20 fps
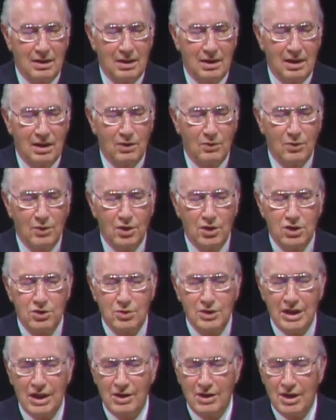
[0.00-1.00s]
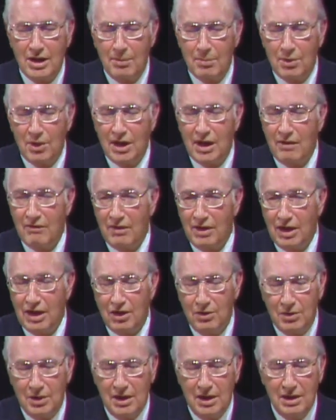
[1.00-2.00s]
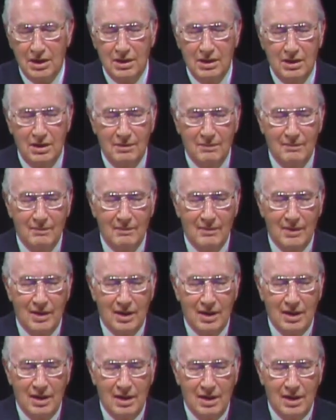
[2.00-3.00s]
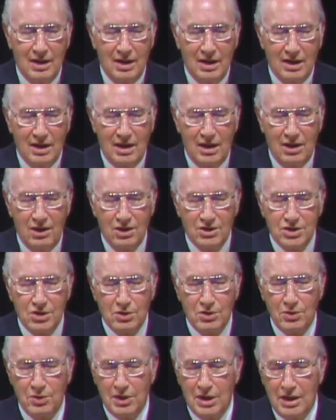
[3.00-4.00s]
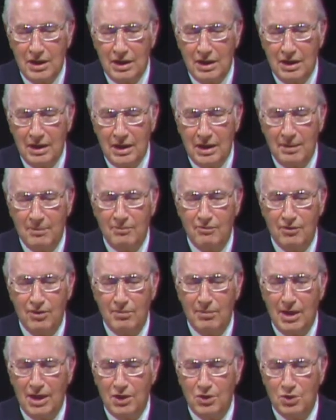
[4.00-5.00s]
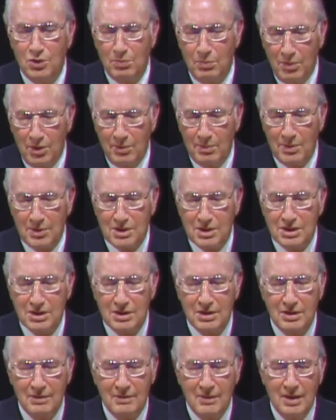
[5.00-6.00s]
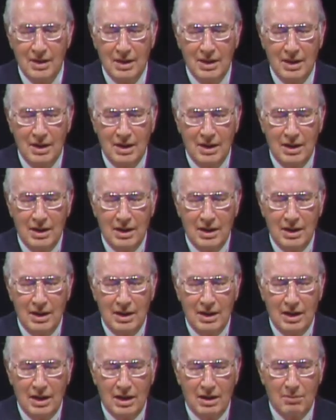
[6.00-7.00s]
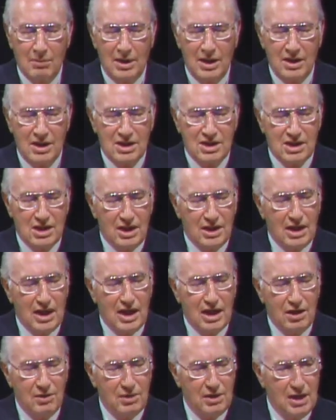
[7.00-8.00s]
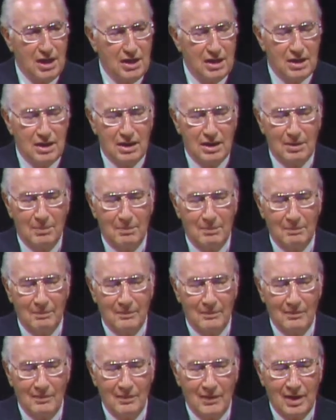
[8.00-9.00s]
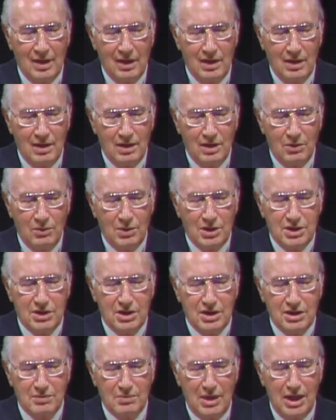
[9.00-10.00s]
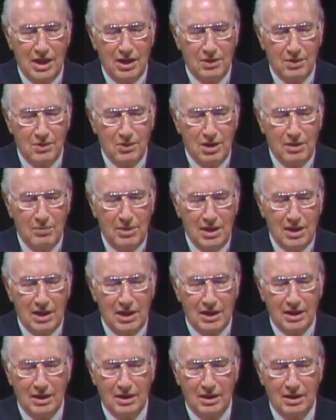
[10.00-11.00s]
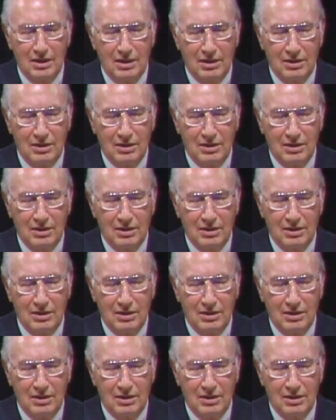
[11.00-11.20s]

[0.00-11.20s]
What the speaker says: And worlds without number have I created, and I also created them for mine own purpose. And by the Son I created them, which is mine only begotten.